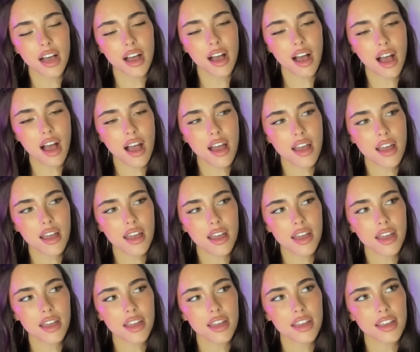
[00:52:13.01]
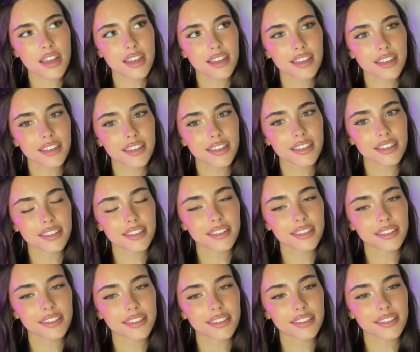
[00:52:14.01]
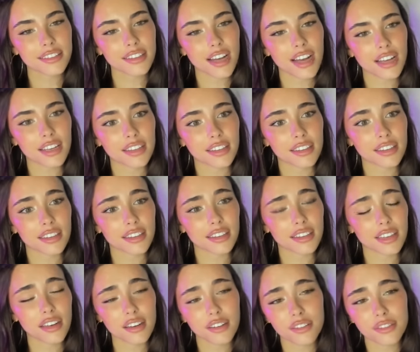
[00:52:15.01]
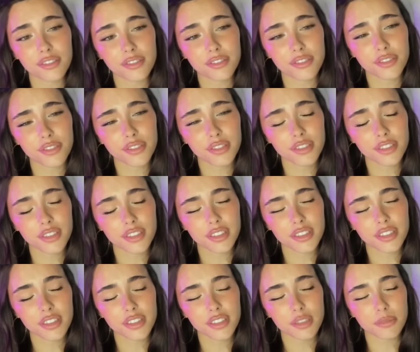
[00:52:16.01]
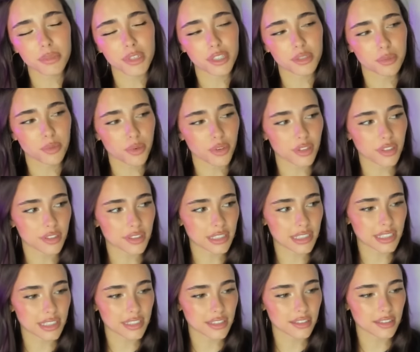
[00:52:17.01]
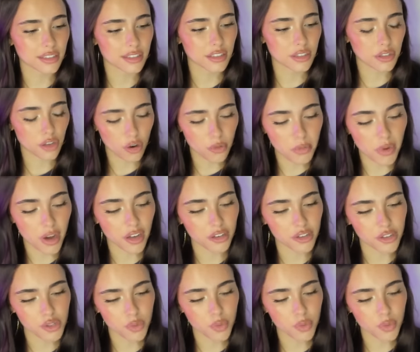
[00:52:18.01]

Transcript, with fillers: I I love the Beach Boys so much.